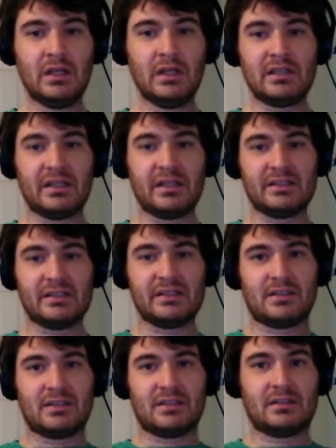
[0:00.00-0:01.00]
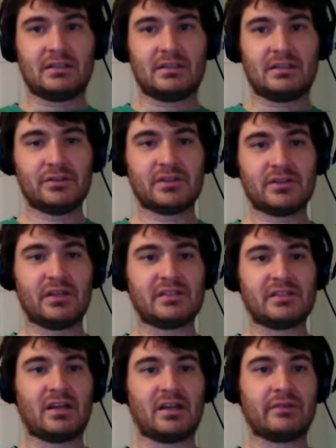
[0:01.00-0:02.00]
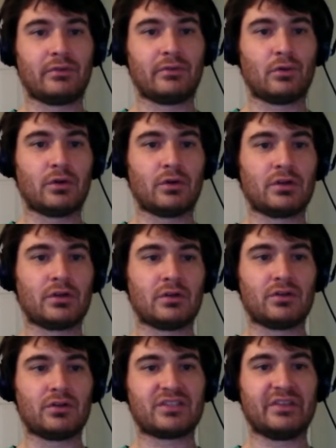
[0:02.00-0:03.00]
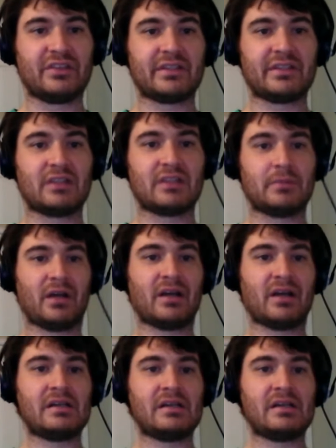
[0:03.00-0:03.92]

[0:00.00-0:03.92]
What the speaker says: Yeah, he's always a nice high floor, low ceiling type guy.